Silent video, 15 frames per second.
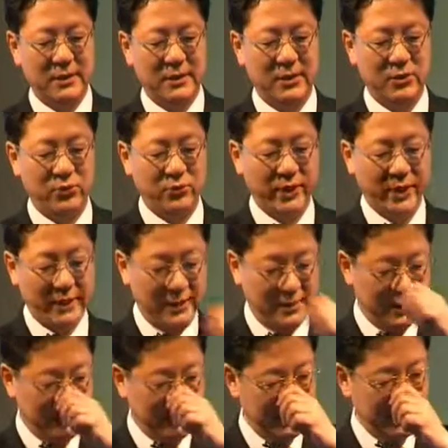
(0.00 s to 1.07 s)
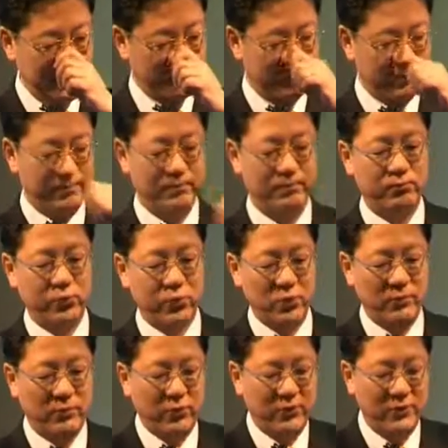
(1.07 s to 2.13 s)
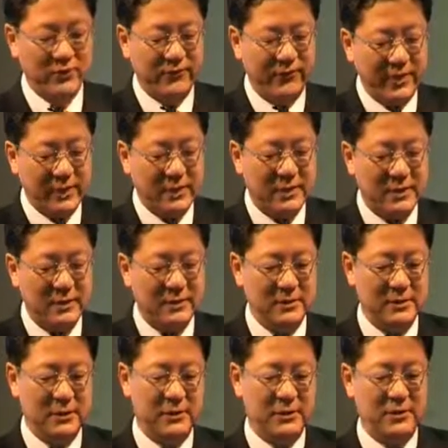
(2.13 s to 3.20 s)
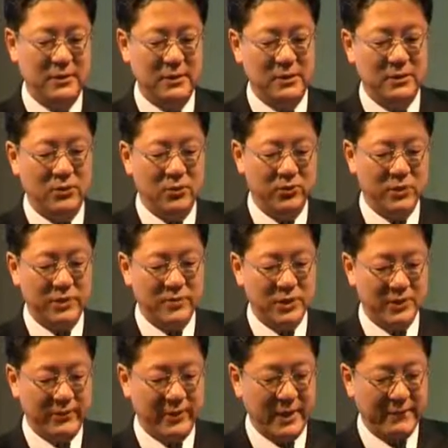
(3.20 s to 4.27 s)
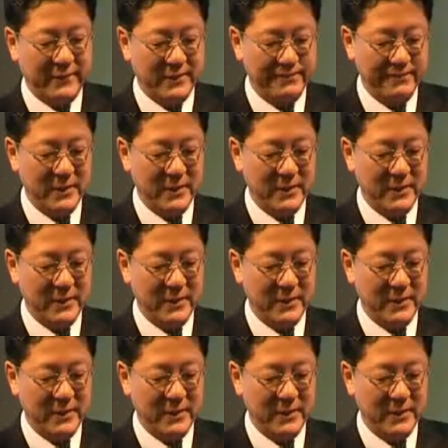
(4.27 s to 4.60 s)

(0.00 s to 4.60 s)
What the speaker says: they look at the poor prognosis factor in the long-term survival.